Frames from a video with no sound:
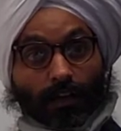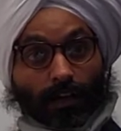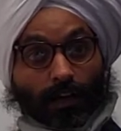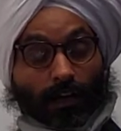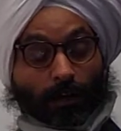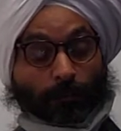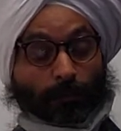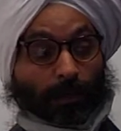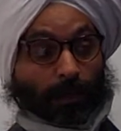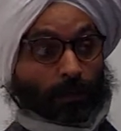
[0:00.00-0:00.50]

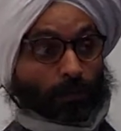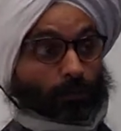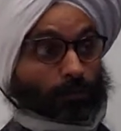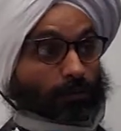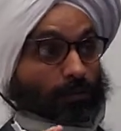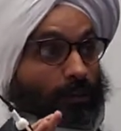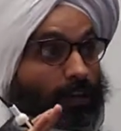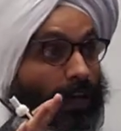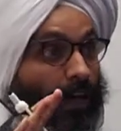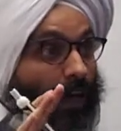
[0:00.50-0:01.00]
about
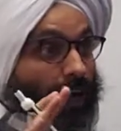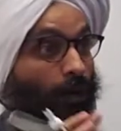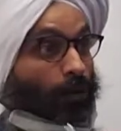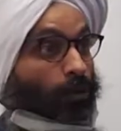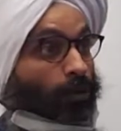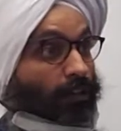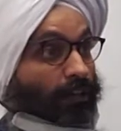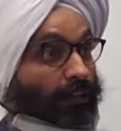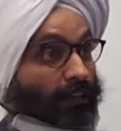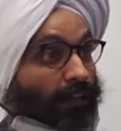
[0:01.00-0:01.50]

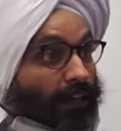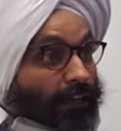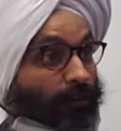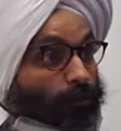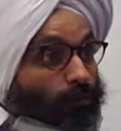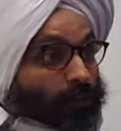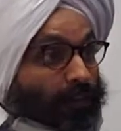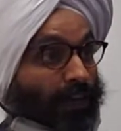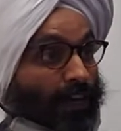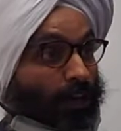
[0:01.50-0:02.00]
how
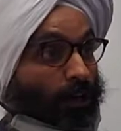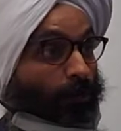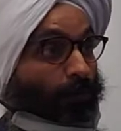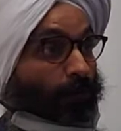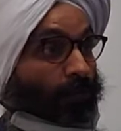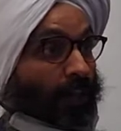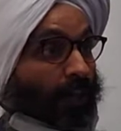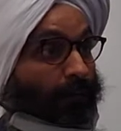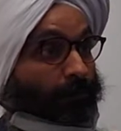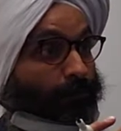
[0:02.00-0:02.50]
can we help
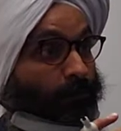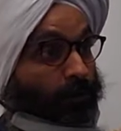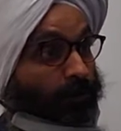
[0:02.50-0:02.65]
that